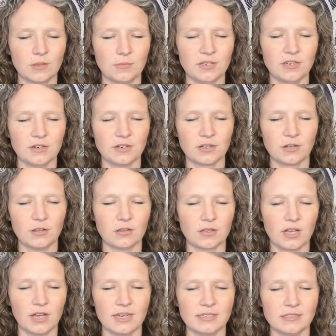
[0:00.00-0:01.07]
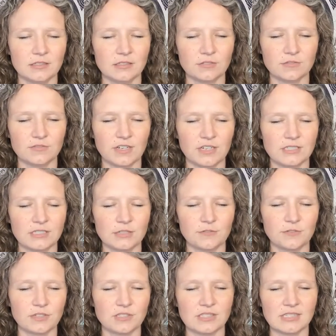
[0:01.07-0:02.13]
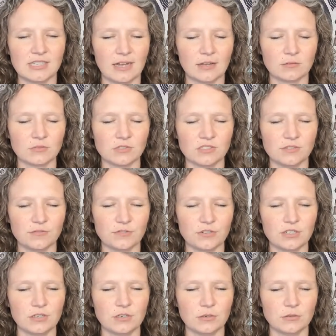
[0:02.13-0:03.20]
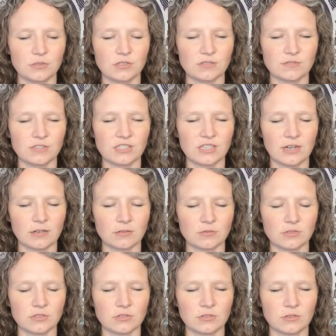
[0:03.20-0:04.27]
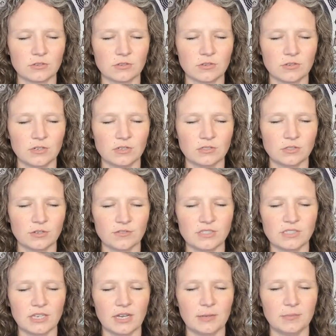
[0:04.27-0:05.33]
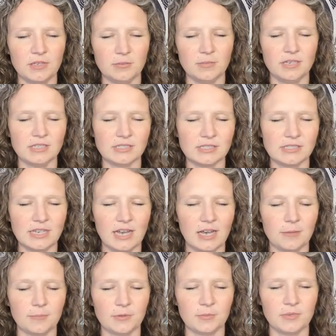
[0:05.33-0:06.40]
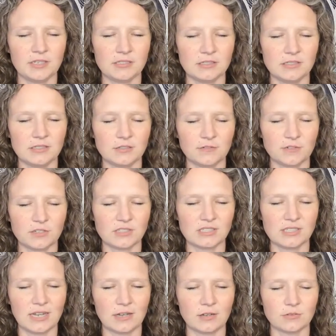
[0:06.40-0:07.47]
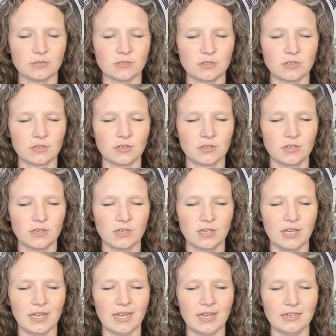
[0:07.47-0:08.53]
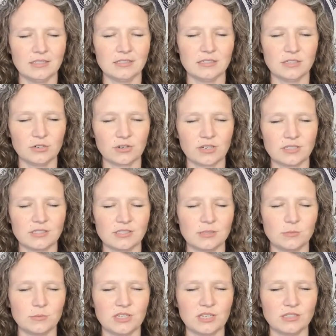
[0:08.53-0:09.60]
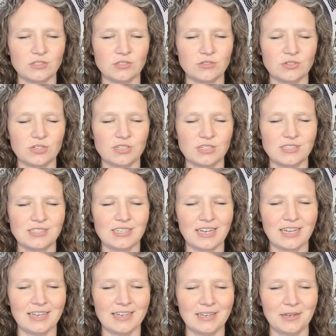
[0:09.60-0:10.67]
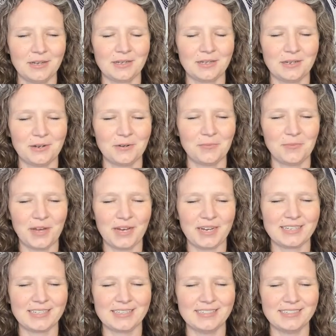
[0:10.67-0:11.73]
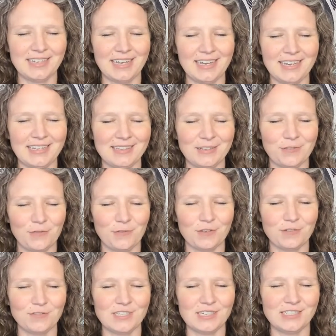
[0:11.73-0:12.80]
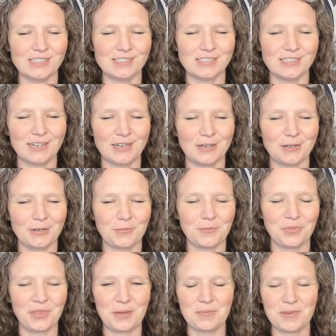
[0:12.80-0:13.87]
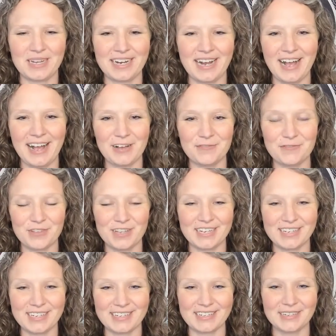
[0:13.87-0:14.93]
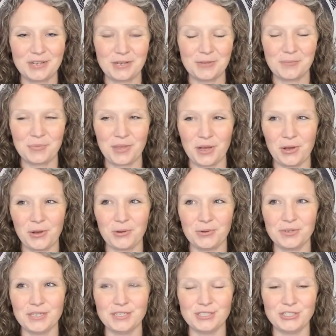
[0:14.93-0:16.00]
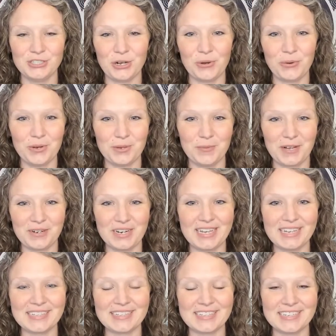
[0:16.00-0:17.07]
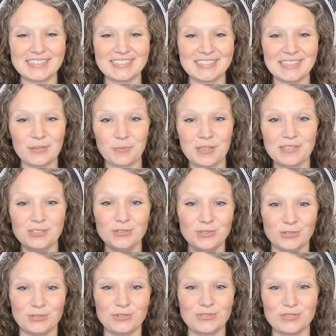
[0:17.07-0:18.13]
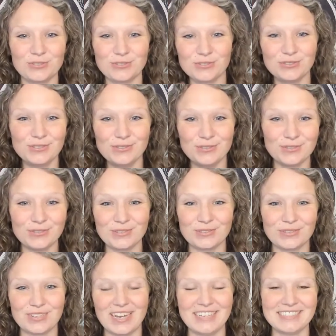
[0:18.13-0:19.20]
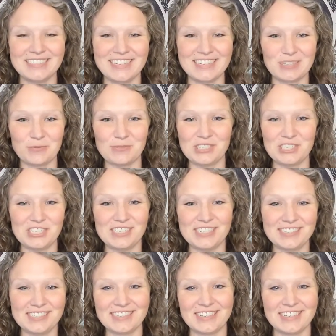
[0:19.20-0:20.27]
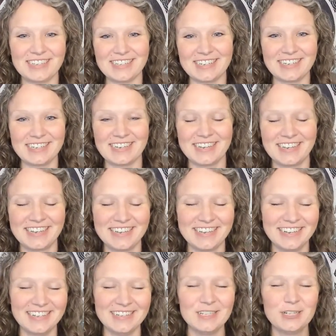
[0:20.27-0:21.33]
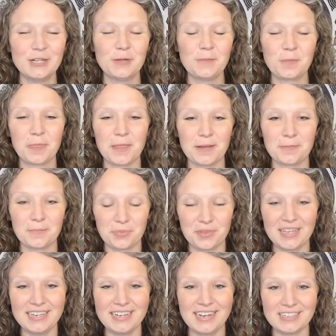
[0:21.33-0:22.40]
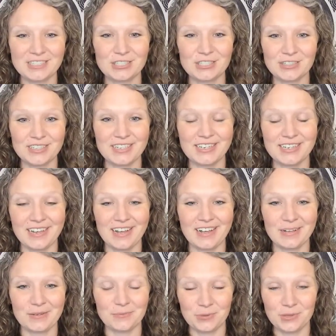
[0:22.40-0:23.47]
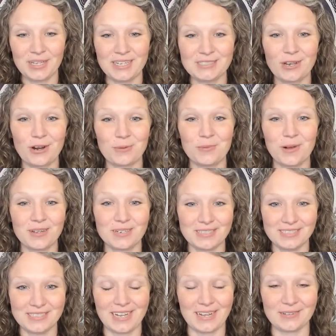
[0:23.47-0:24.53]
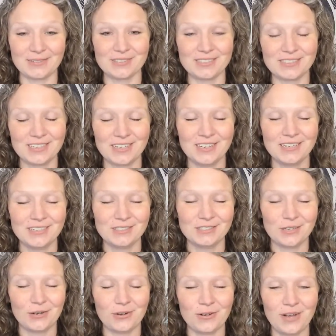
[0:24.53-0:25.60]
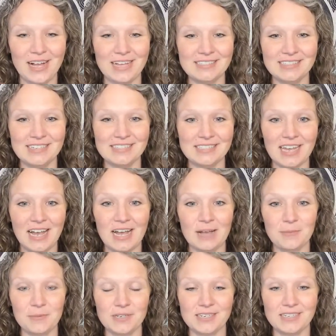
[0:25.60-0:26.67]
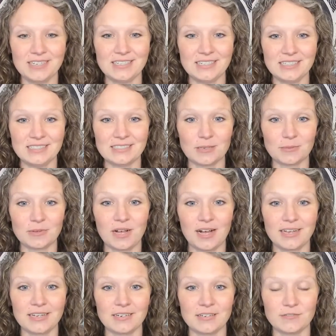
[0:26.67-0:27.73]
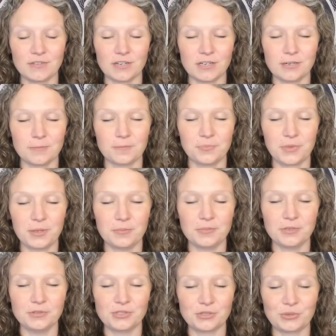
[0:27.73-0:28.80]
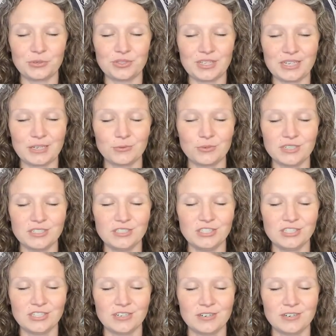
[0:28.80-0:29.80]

hearing all kinds of uh, different sounds, different notes of sound. So every time he makes a tap, it makes a different sound. And it's interesting because you could say, you know, back in the day in the 50s, um, they might have like a, a hokey show about aliens and they'd be do do do do do do do do do as like the machine is thinking. um, it actually um, plays harmonic sounds. So as they tap, it, it, it's some kind of a musical language